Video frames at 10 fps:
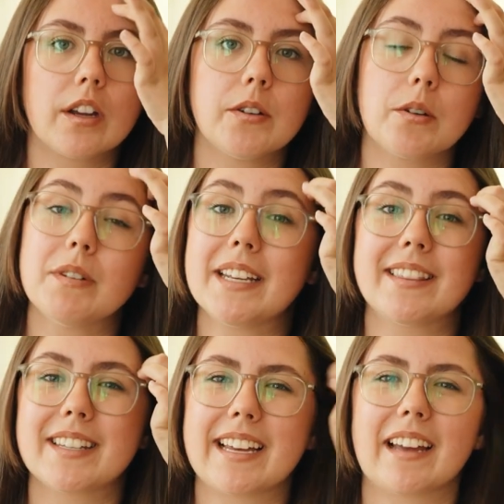You don't need
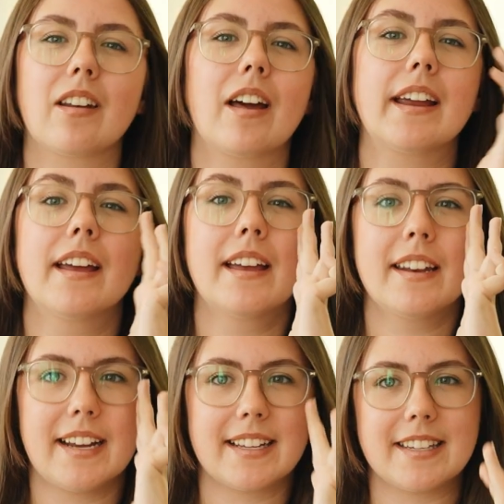the second light
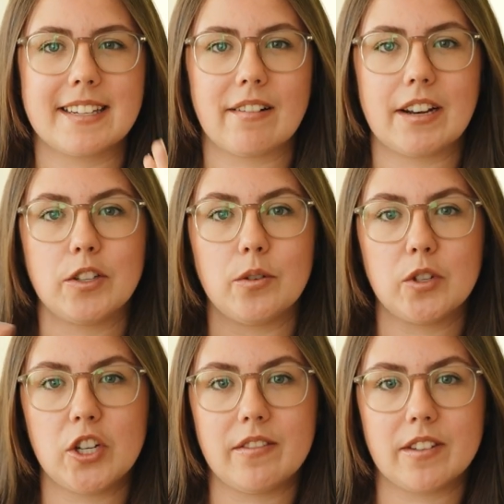necessarily to
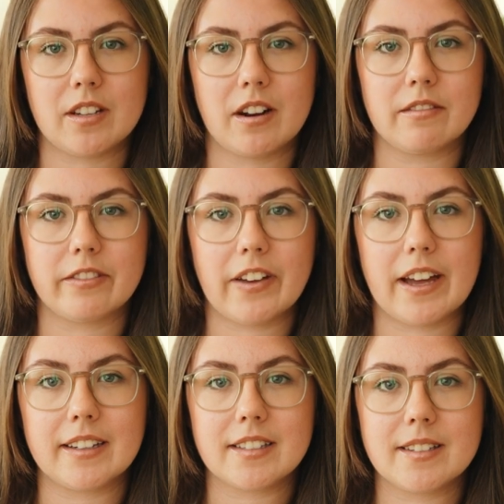achieve this kind of
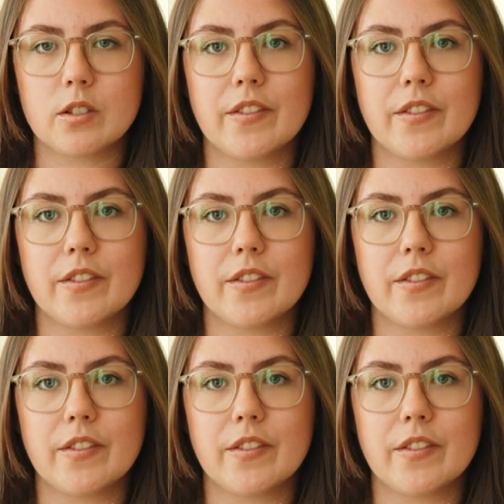effect.